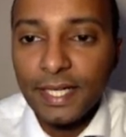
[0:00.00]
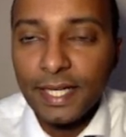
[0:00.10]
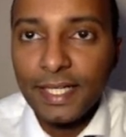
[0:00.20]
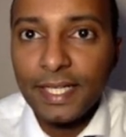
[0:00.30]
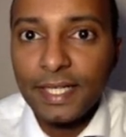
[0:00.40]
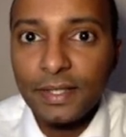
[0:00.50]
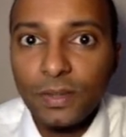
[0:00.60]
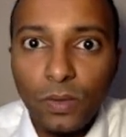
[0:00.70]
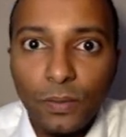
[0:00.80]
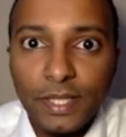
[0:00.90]
Again,
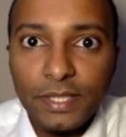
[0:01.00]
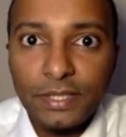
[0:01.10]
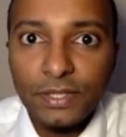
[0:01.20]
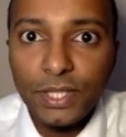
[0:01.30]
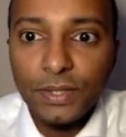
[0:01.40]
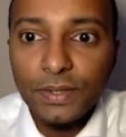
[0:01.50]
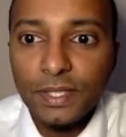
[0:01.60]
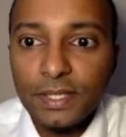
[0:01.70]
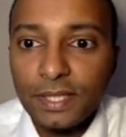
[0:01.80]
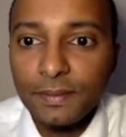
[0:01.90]
what we need to do
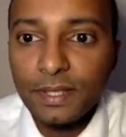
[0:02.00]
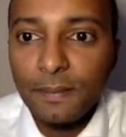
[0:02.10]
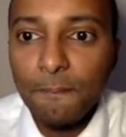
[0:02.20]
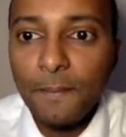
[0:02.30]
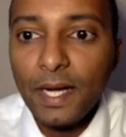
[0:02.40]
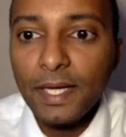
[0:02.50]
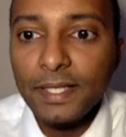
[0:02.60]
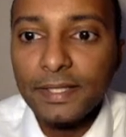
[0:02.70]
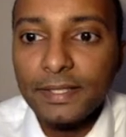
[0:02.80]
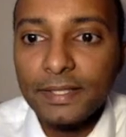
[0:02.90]
is I'm going to
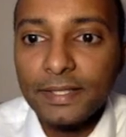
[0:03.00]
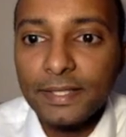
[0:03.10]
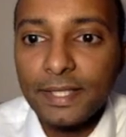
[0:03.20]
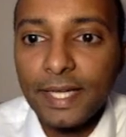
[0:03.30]
minus